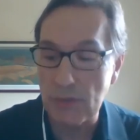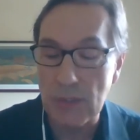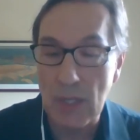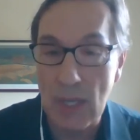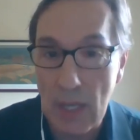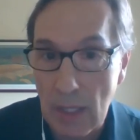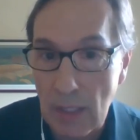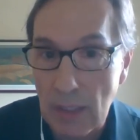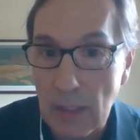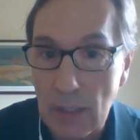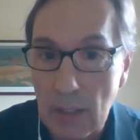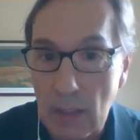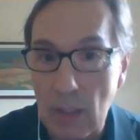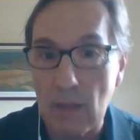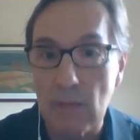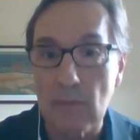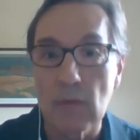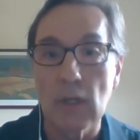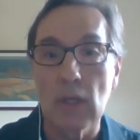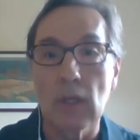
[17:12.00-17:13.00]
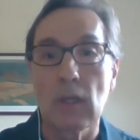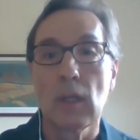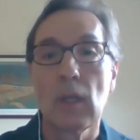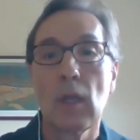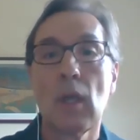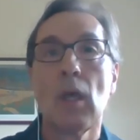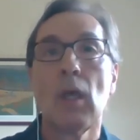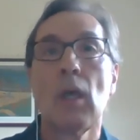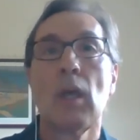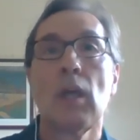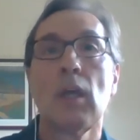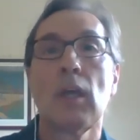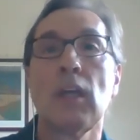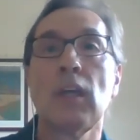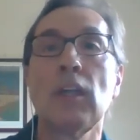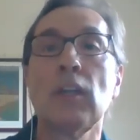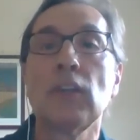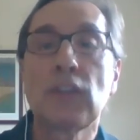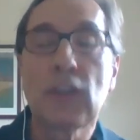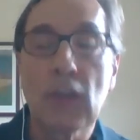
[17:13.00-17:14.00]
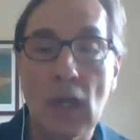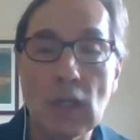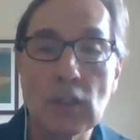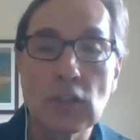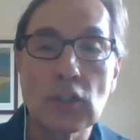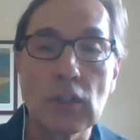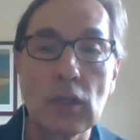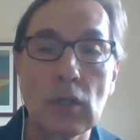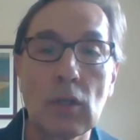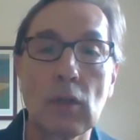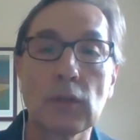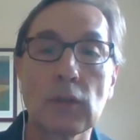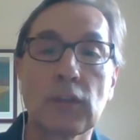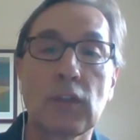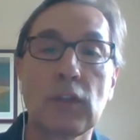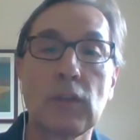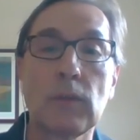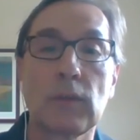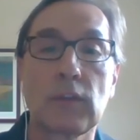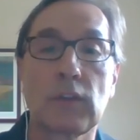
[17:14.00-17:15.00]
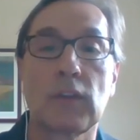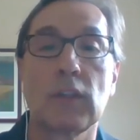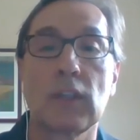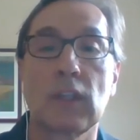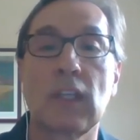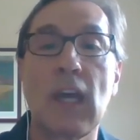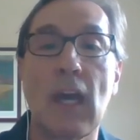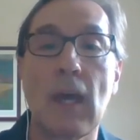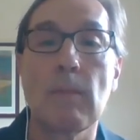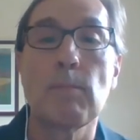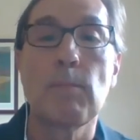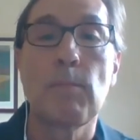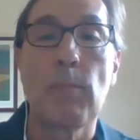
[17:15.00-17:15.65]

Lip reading: understanding of it, intentional to